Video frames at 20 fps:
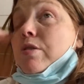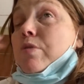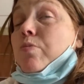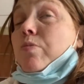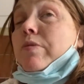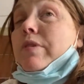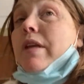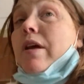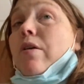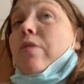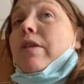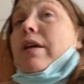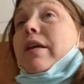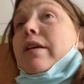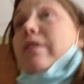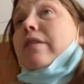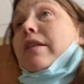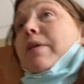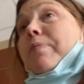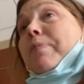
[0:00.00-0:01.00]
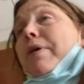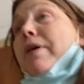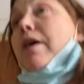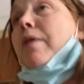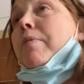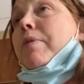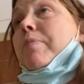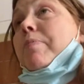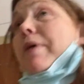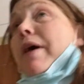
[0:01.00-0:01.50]
Now like they
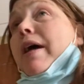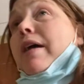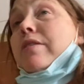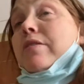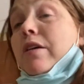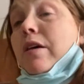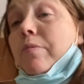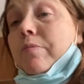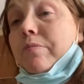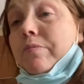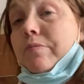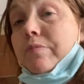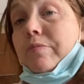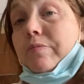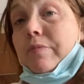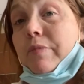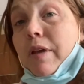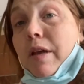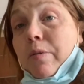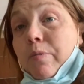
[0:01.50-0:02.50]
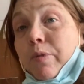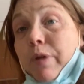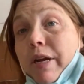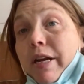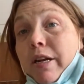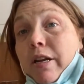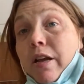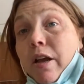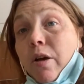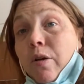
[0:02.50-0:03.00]
got me packed up. I'm ready
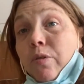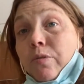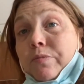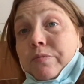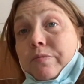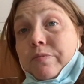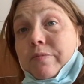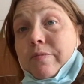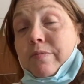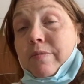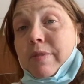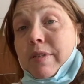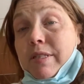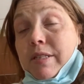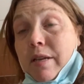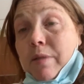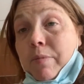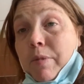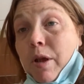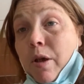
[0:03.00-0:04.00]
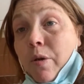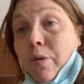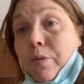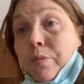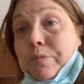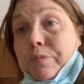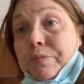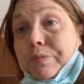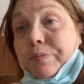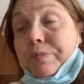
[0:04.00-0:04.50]
to go. Send me home.